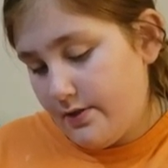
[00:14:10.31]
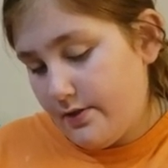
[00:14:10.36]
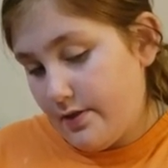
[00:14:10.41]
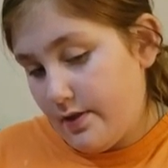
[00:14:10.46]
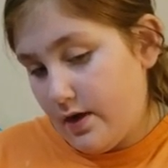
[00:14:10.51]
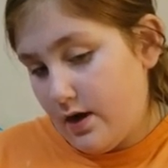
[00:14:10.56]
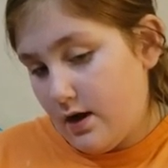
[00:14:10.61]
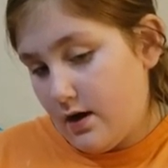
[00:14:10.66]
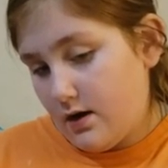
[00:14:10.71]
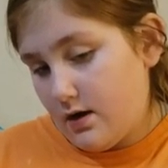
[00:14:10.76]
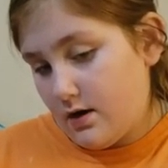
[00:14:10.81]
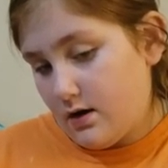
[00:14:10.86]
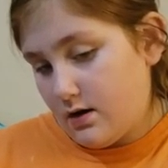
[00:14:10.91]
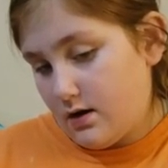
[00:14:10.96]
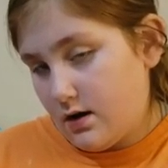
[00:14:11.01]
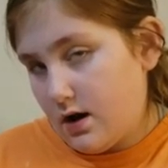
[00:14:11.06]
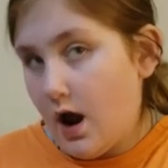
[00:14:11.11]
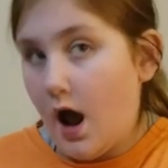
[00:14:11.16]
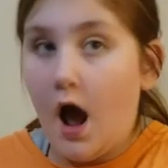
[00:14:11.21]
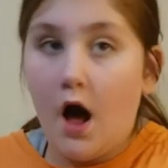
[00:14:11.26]
then
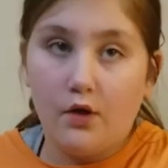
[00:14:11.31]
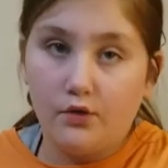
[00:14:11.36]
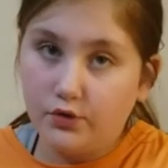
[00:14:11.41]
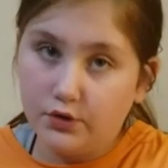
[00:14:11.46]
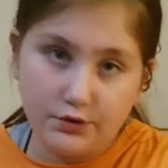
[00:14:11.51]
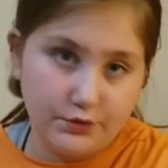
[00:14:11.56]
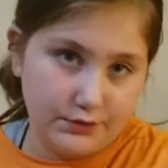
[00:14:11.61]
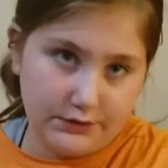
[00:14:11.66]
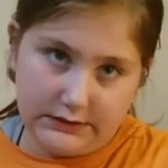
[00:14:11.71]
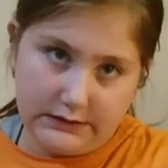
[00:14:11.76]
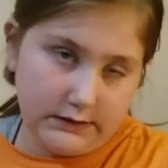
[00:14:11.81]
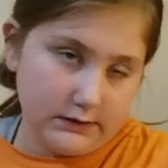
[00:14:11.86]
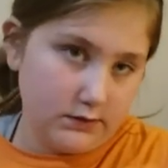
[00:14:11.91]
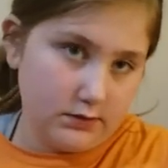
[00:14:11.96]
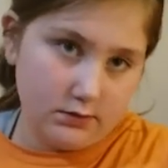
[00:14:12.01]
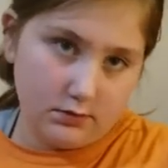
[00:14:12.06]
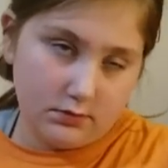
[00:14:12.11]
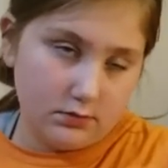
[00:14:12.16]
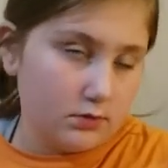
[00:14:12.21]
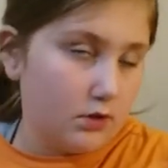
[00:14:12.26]
I'll lose it.
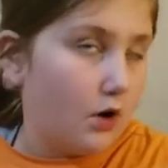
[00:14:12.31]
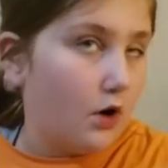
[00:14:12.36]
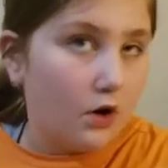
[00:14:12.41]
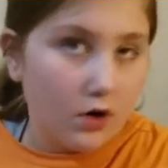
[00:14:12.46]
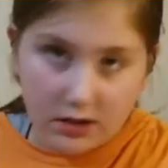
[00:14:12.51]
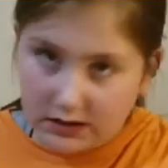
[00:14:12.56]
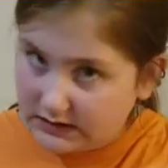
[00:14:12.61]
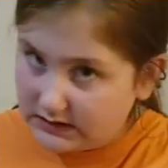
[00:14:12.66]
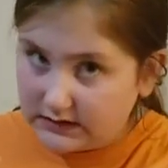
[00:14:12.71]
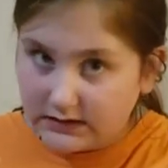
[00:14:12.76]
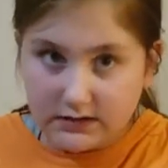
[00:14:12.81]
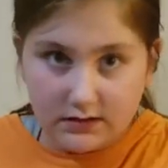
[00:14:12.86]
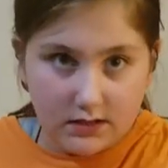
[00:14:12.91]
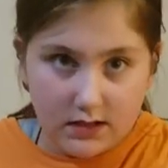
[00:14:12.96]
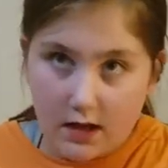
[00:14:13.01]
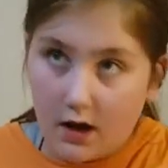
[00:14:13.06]
Honestly,